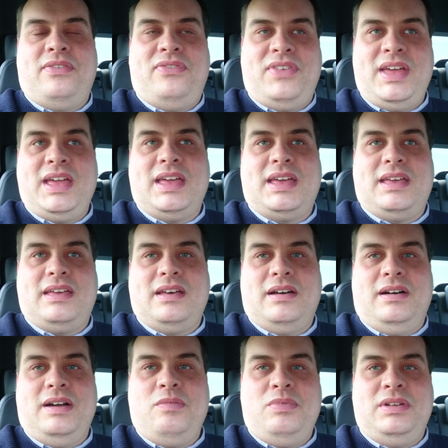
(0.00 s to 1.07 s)
think
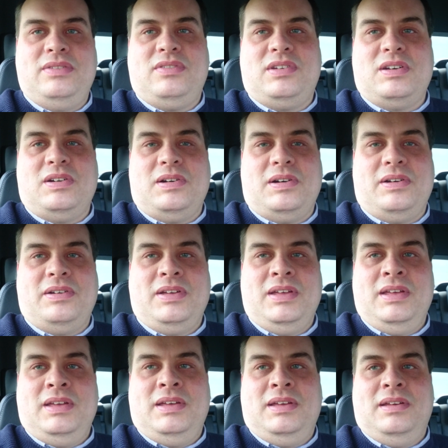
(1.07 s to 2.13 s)
I would have got
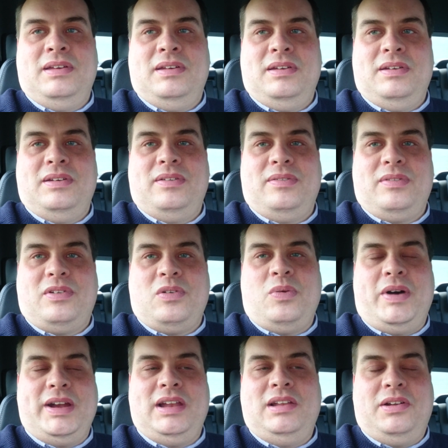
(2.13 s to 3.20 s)

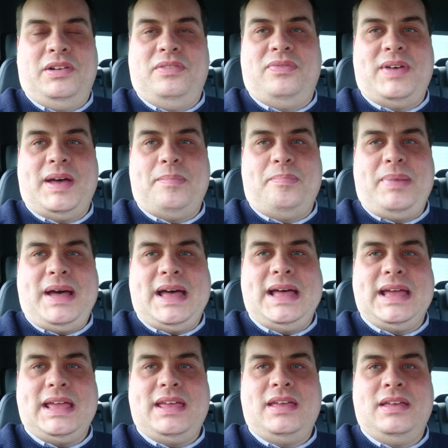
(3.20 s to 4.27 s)
quite a lot of that
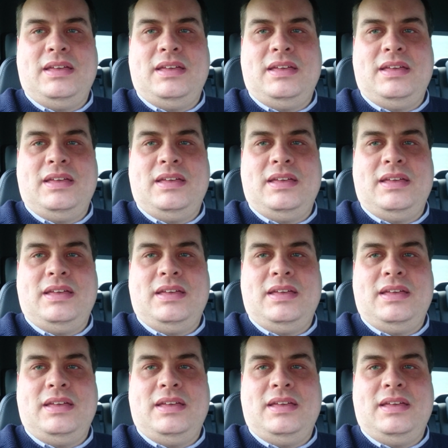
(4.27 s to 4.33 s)
back.